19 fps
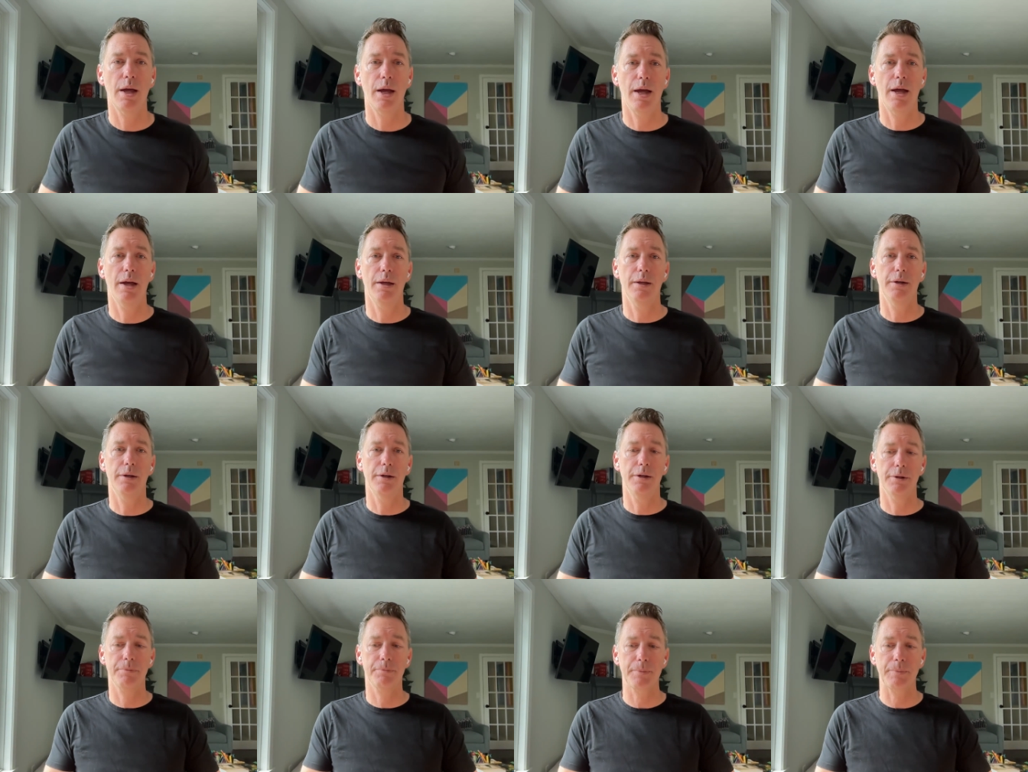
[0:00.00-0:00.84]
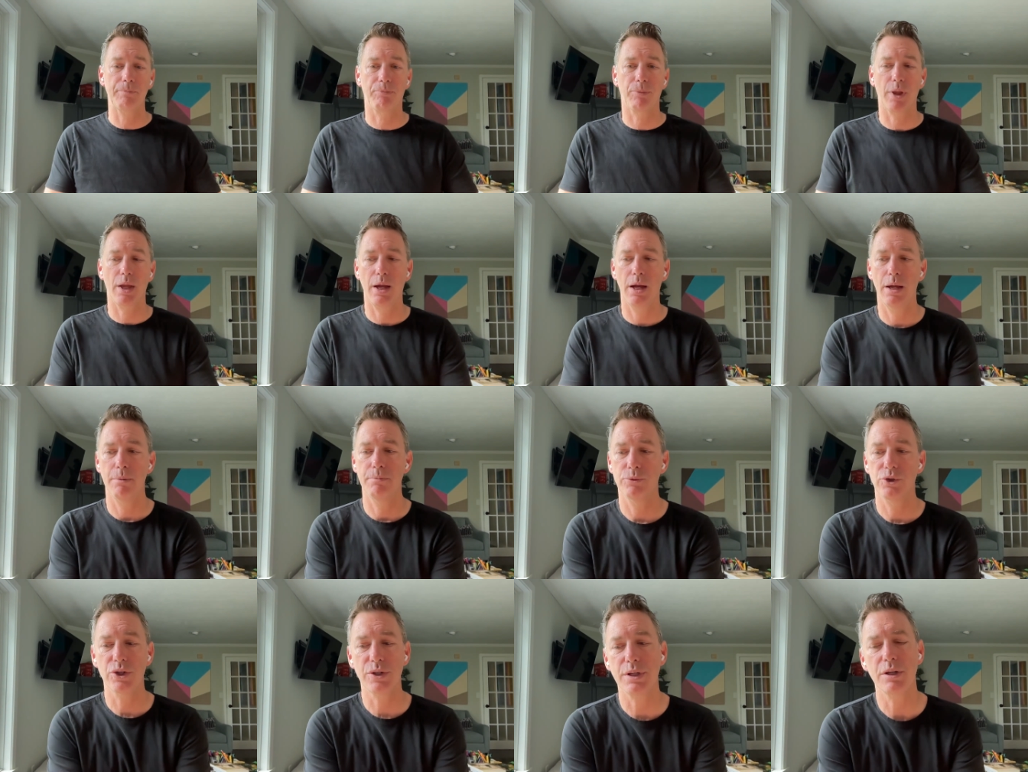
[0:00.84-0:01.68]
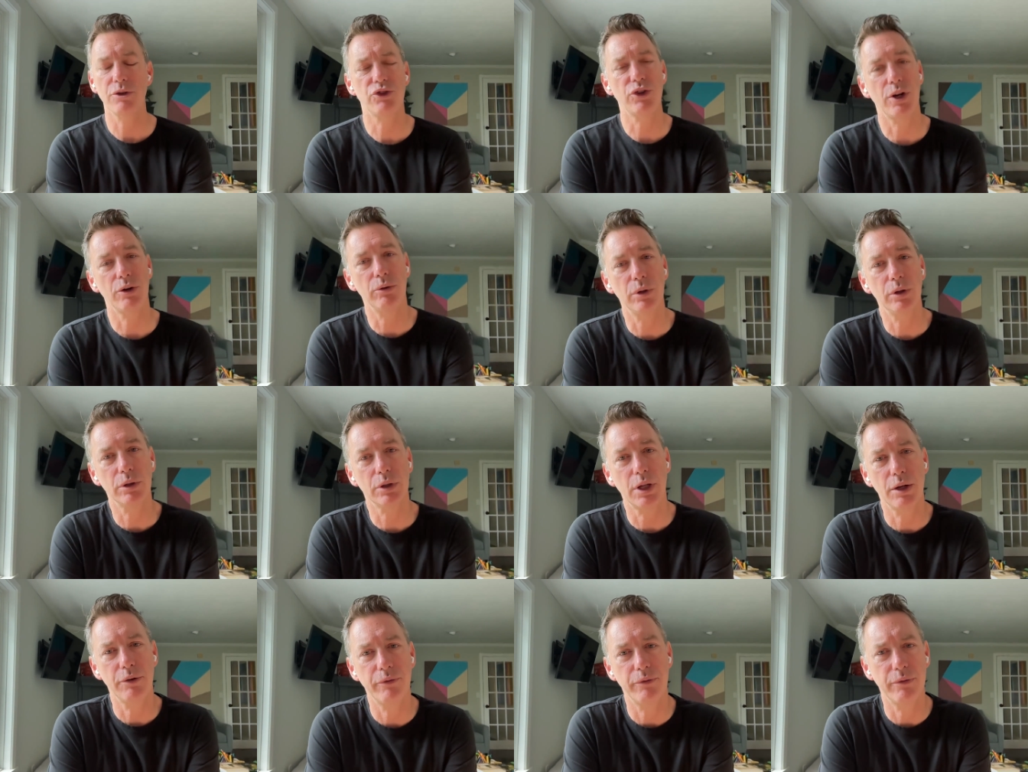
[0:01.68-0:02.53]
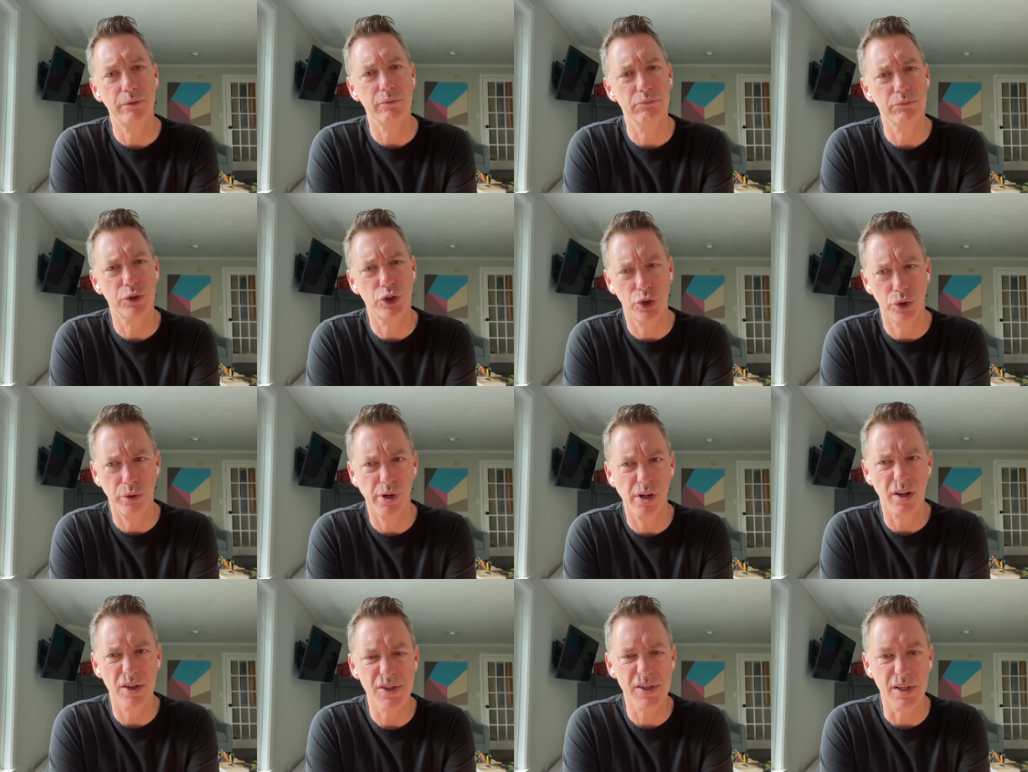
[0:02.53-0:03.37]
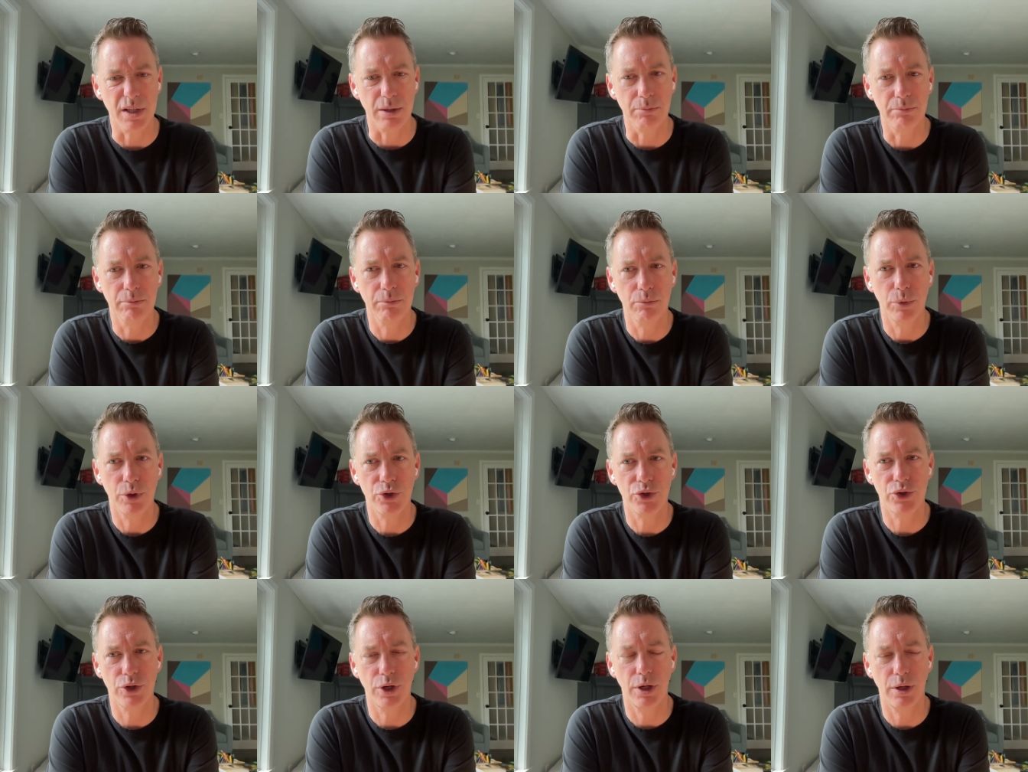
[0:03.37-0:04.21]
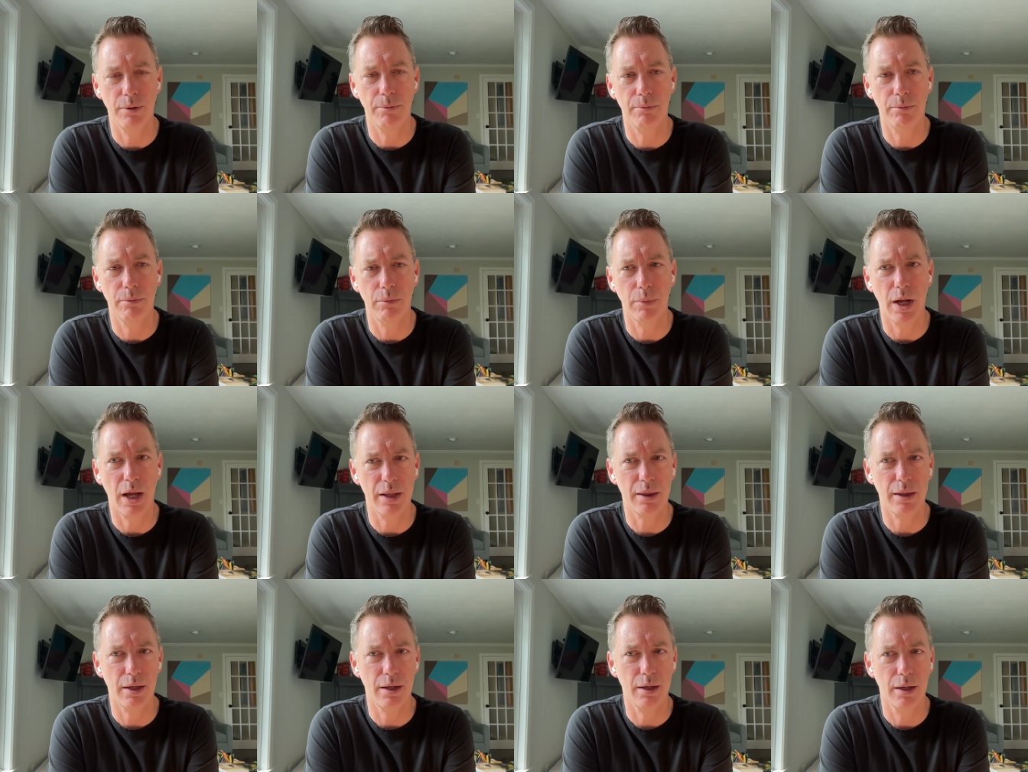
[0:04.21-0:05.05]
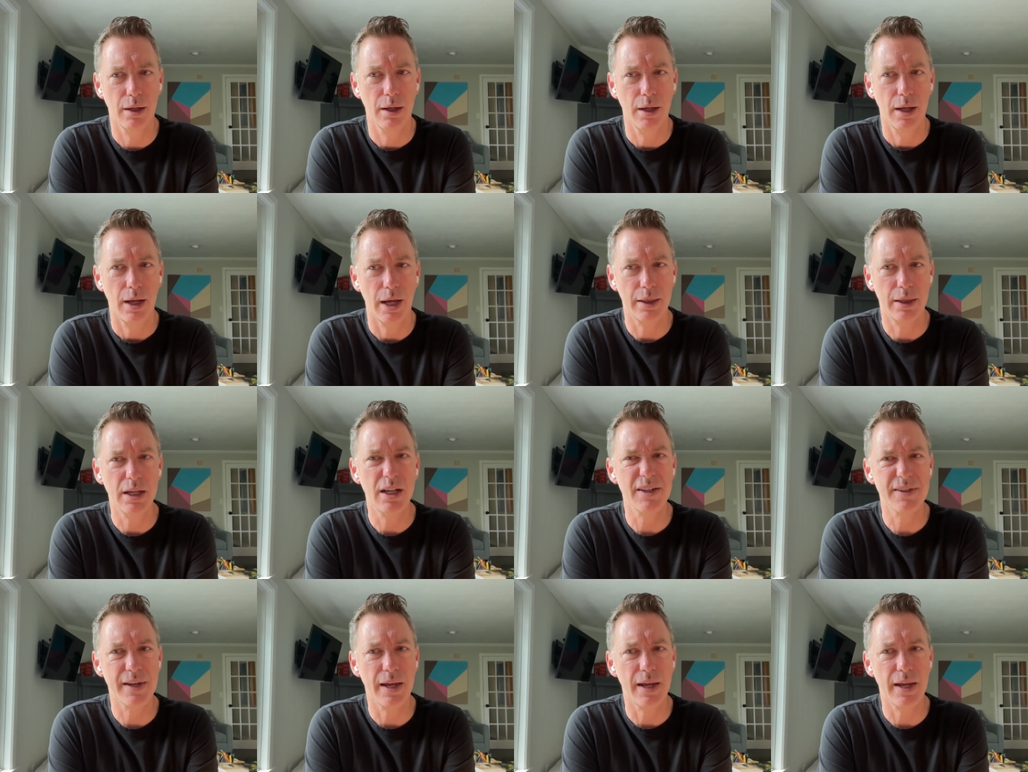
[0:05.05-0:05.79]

And um, just in general kind of curiosity, which um, mm-hmm. I, I think